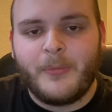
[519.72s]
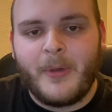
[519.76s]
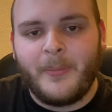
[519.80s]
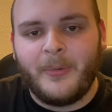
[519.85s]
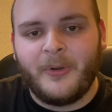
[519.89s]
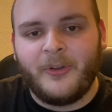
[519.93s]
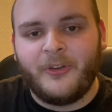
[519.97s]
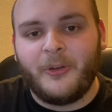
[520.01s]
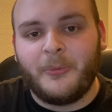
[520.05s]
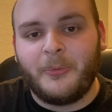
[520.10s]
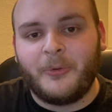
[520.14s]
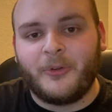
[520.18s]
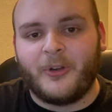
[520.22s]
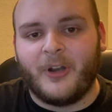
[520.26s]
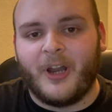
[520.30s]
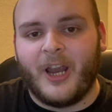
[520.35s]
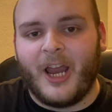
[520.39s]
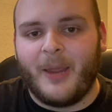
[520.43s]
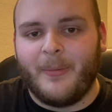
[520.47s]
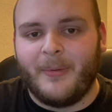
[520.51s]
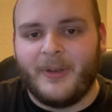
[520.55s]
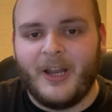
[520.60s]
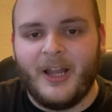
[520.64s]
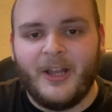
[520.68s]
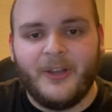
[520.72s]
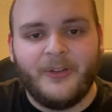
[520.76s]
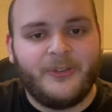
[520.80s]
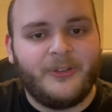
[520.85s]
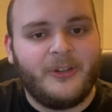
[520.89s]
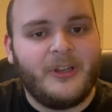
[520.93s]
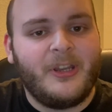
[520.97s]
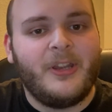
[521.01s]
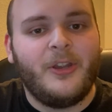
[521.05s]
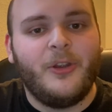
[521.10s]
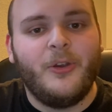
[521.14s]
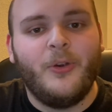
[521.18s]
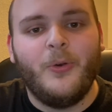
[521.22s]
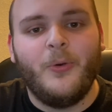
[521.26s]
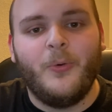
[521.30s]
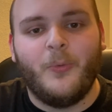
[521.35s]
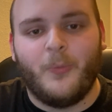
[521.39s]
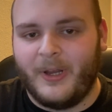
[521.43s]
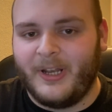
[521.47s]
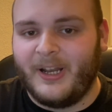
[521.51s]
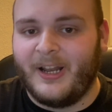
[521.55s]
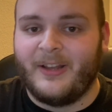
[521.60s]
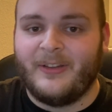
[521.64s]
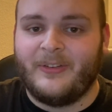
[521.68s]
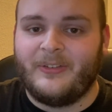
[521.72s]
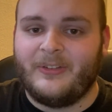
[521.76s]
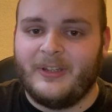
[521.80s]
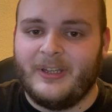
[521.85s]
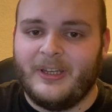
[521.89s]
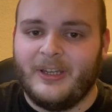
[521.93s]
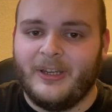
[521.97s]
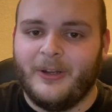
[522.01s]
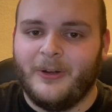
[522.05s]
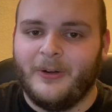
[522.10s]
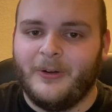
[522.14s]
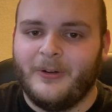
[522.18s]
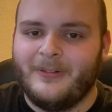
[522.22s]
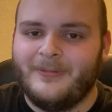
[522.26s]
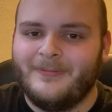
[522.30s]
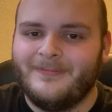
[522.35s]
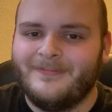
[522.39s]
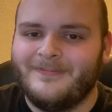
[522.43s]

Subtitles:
remember to subscribe, and I'll see you when I see you.